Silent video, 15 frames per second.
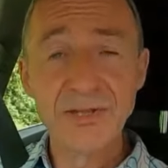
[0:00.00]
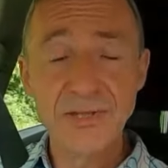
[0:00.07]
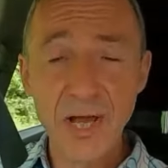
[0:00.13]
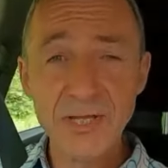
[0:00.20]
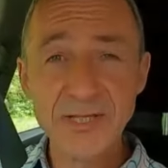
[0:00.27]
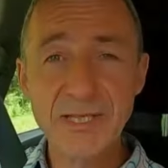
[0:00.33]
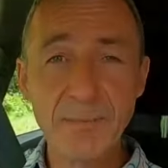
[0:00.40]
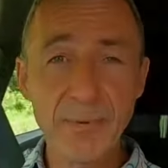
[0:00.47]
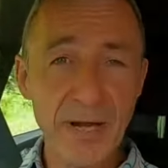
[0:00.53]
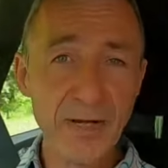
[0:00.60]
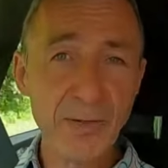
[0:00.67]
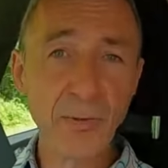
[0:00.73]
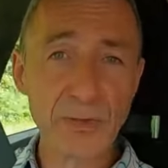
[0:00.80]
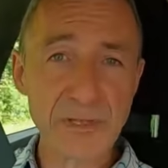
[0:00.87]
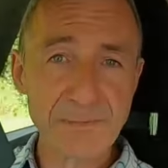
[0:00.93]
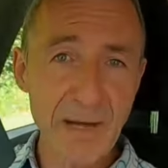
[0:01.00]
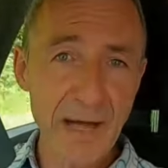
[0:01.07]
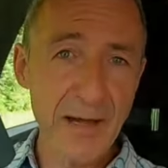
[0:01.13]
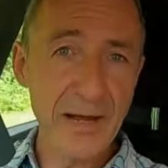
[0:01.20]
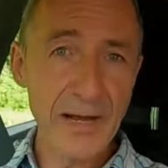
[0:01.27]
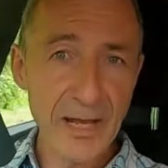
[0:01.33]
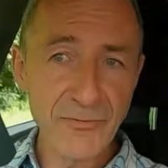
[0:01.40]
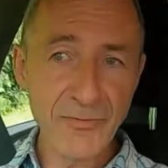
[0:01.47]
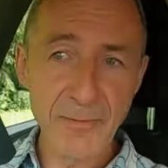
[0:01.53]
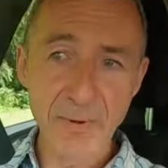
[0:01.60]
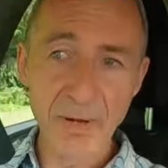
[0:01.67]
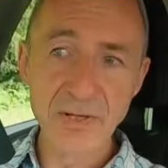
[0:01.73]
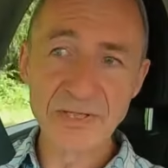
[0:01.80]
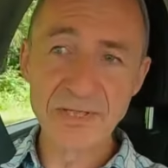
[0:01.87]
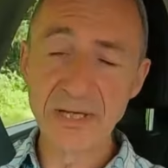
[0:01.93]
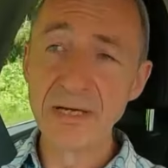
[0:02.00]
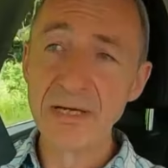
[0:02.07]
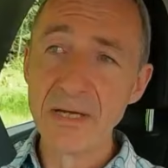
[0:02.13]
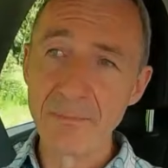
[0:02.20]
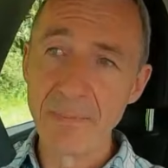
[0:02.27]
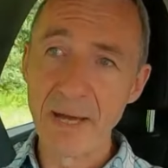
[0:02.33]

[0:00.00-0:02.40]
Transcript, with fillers: 90 brake horsepower electric motor